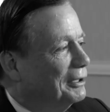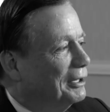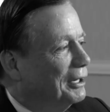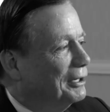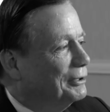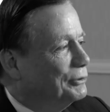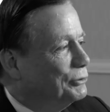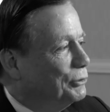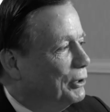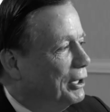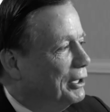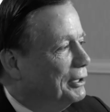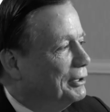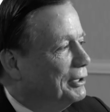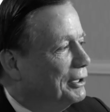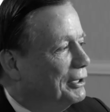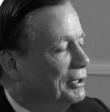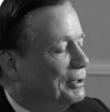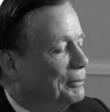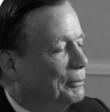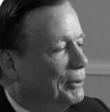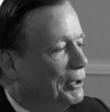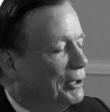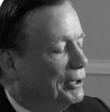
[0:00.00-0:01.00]
I trained at
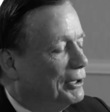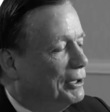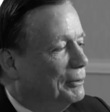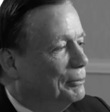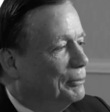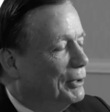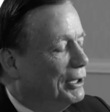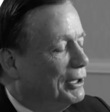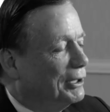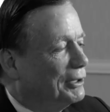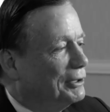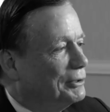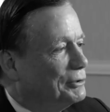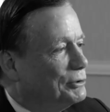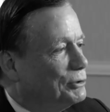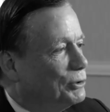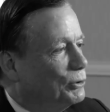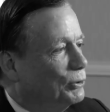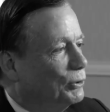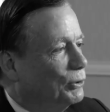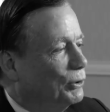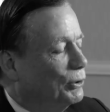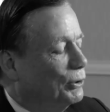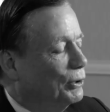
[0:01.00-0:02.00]
an American medical
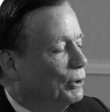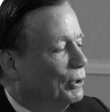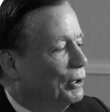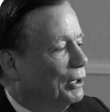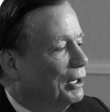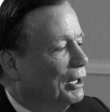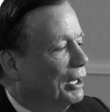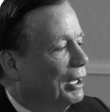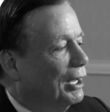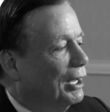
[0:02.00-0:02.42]
school.